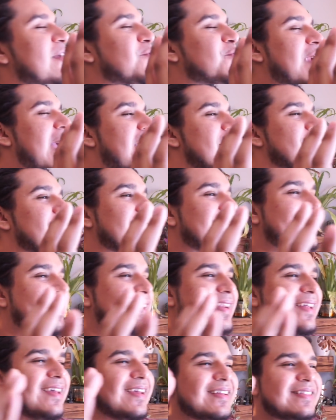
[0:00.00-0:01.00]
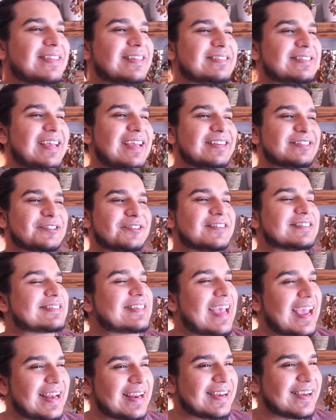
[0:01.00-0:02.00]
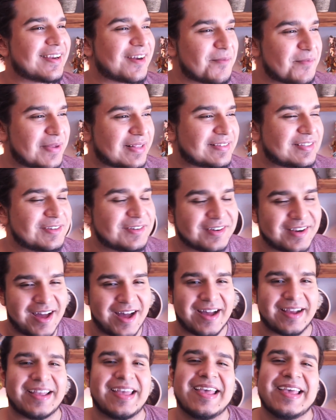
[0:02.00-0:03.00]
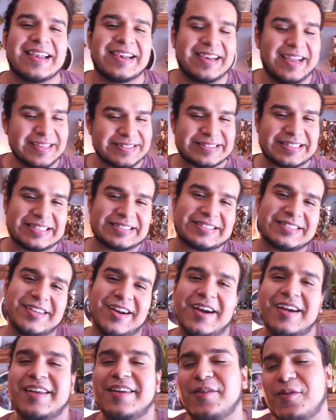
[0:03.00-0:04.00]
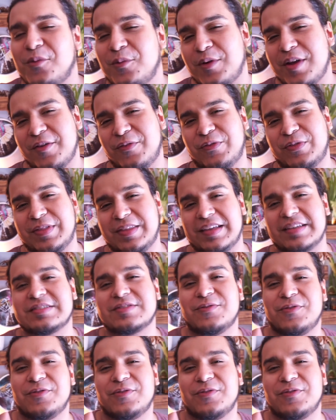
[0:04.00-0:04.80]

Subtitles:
rambling. This intro is getting a little bit too long. Let's get started with this